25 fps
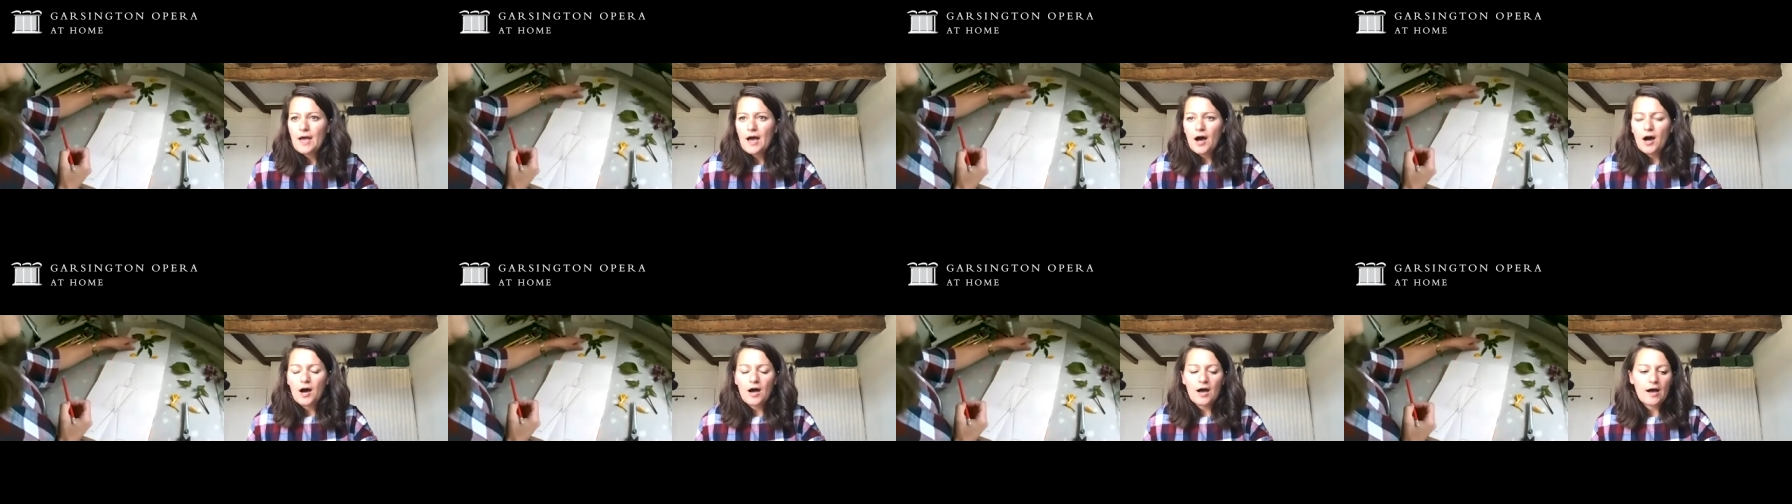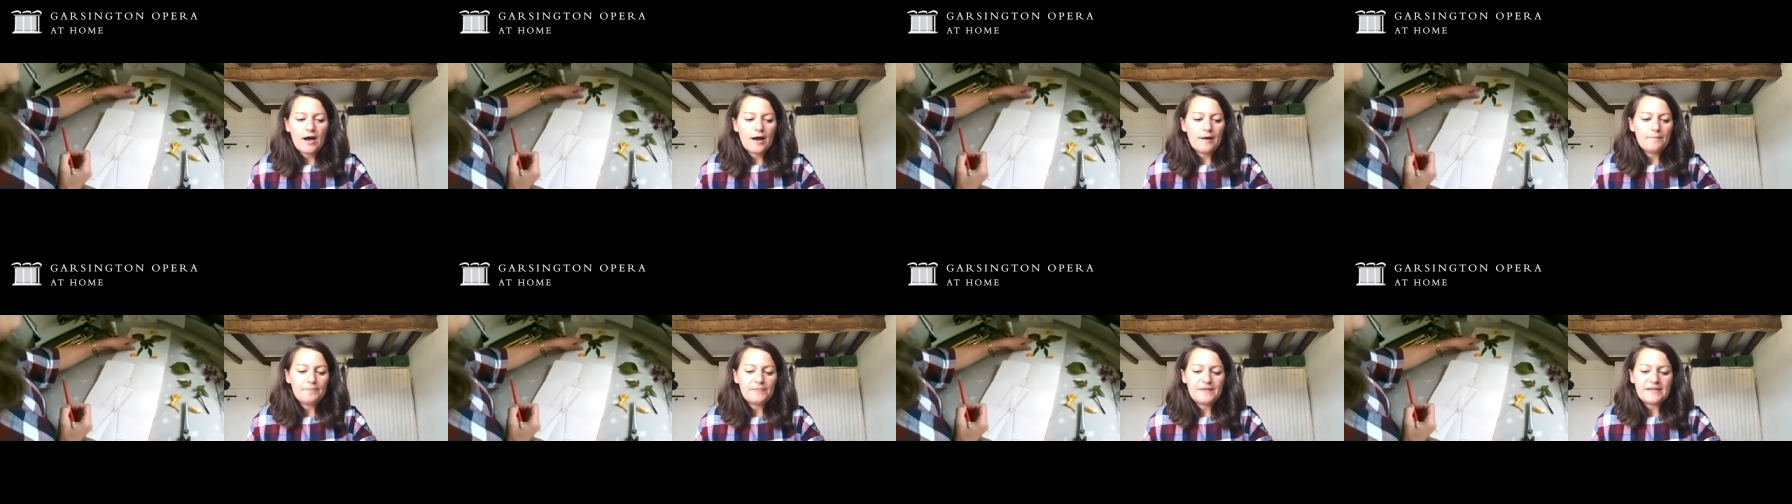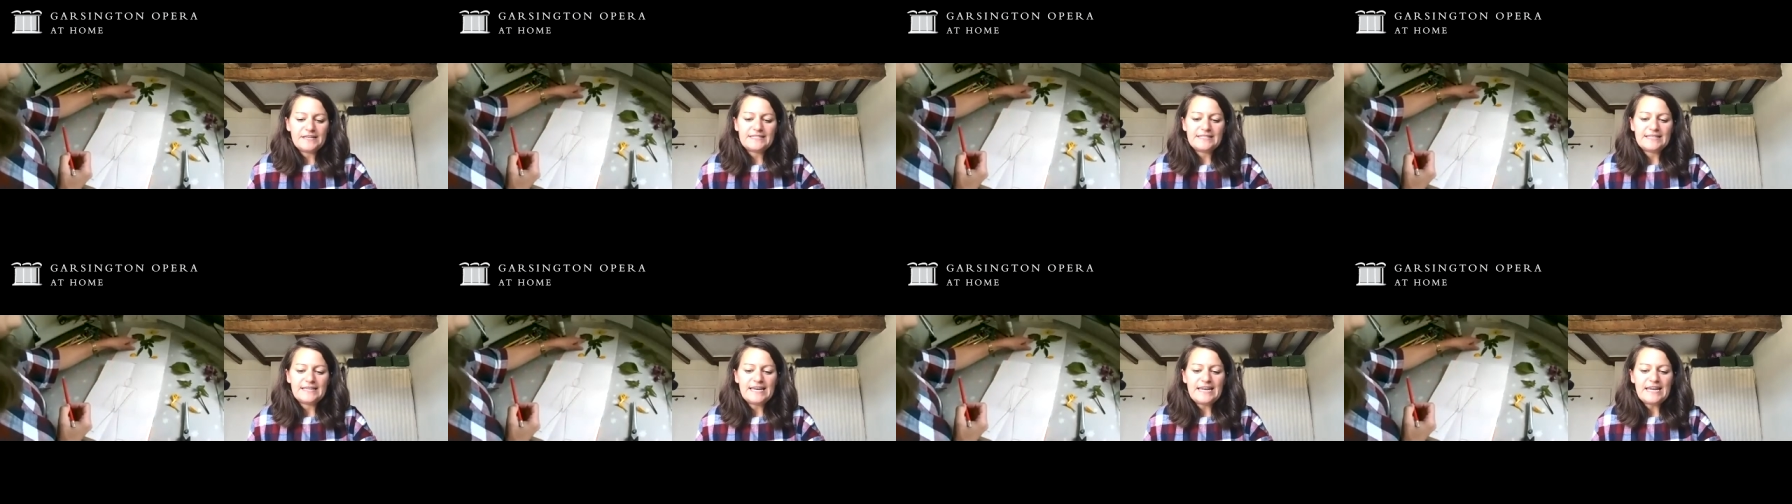Um,
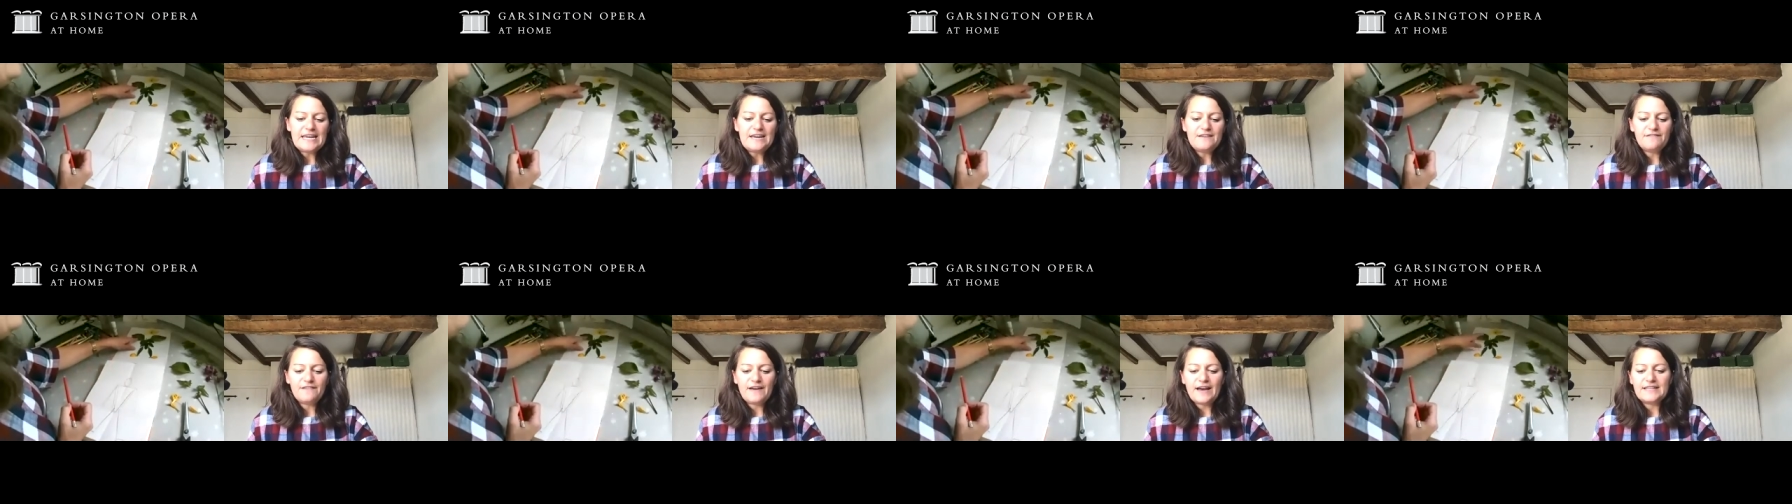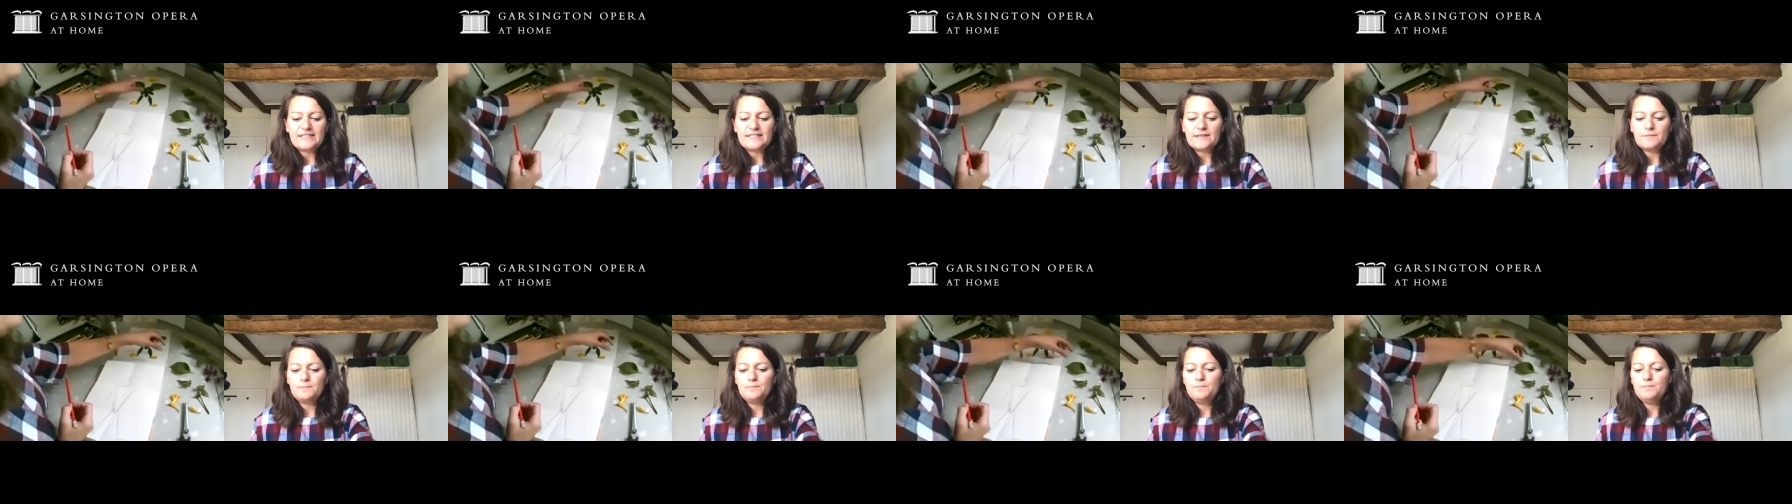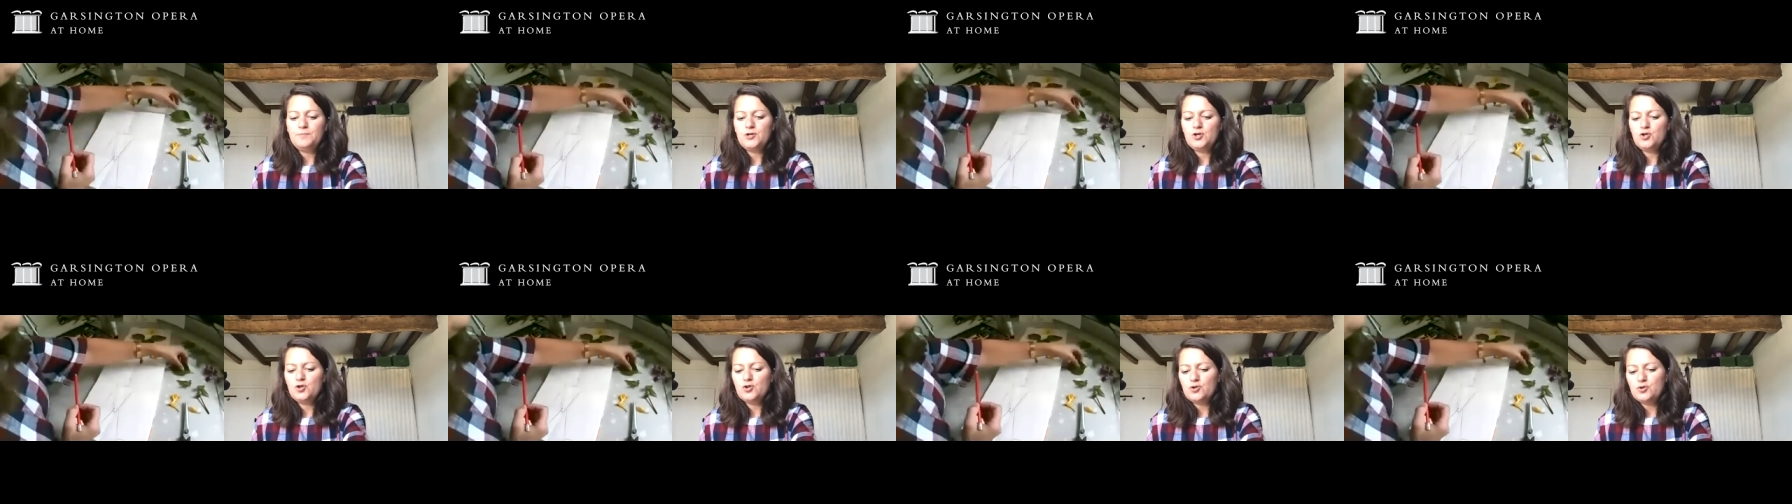this leaf has a
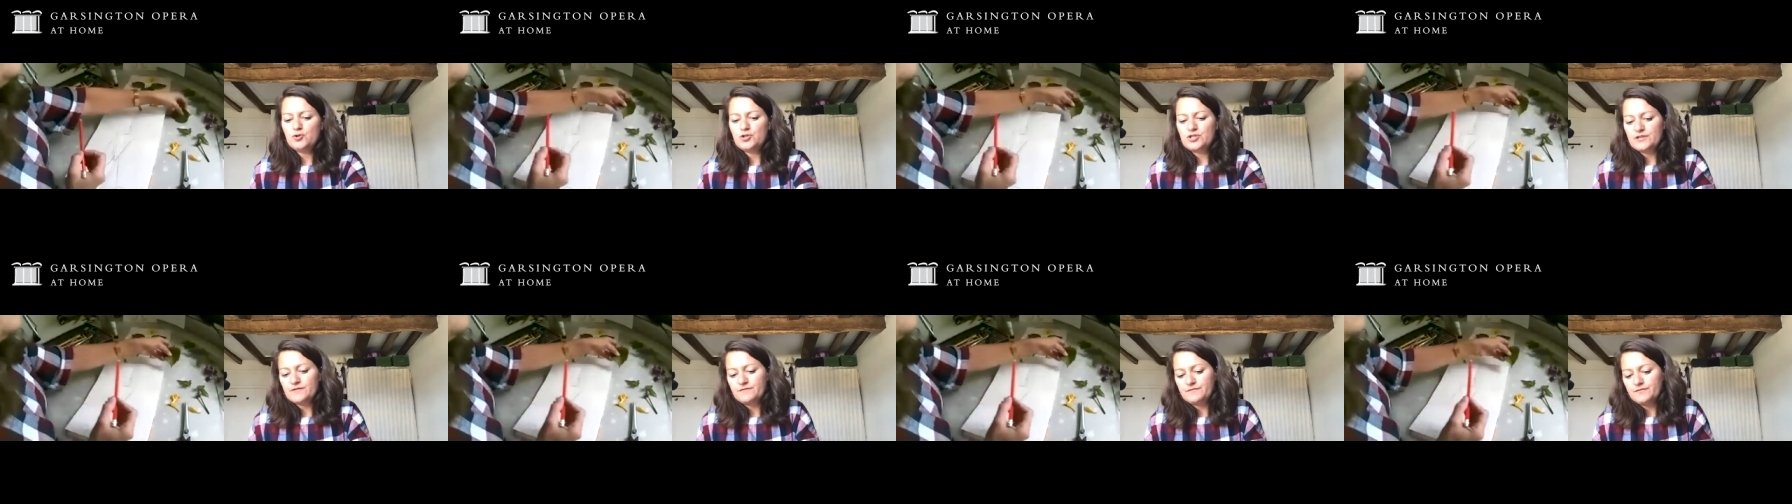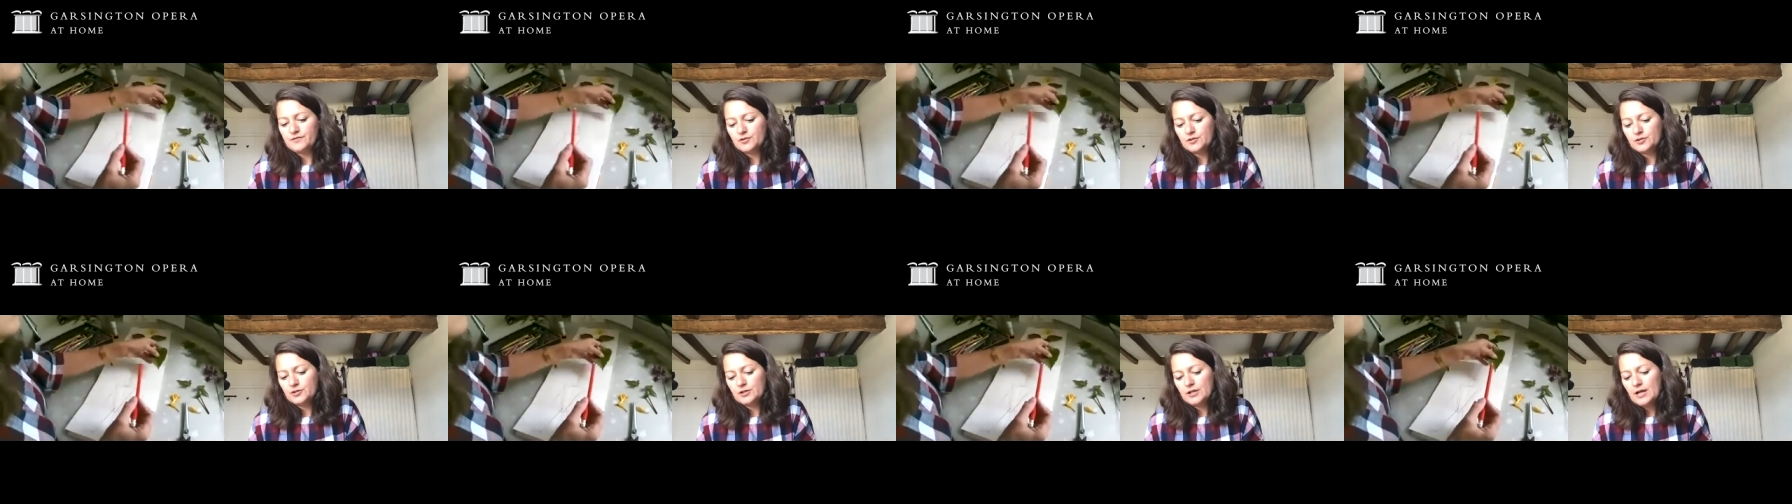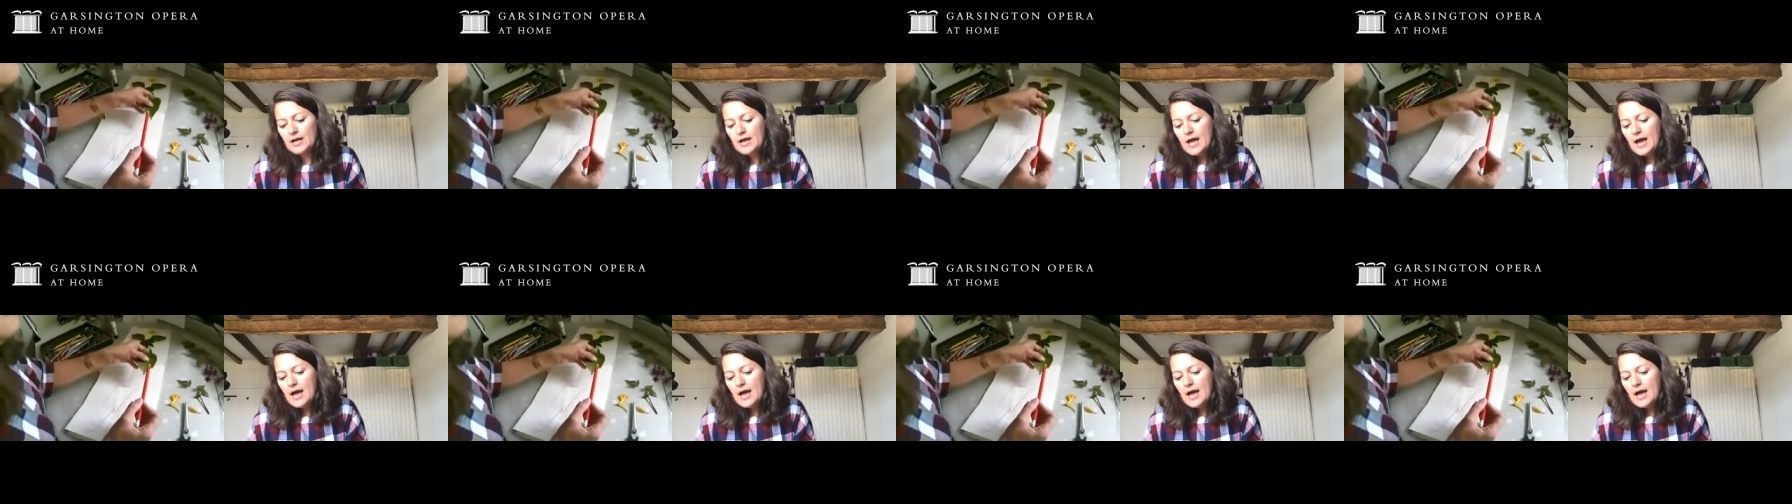beautiful